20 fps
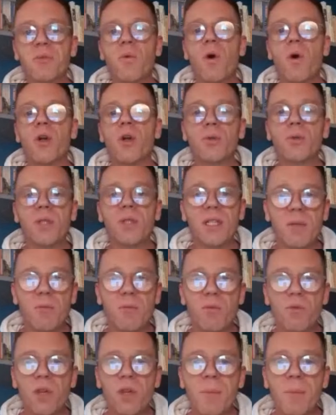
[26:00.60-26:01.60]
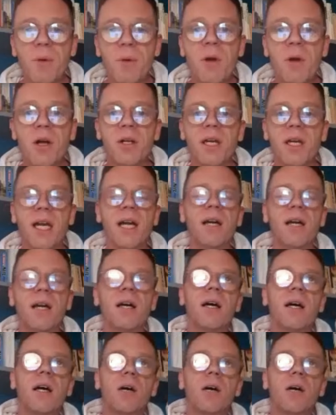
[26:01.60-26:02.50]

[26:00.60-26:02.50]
from the world in the labour market,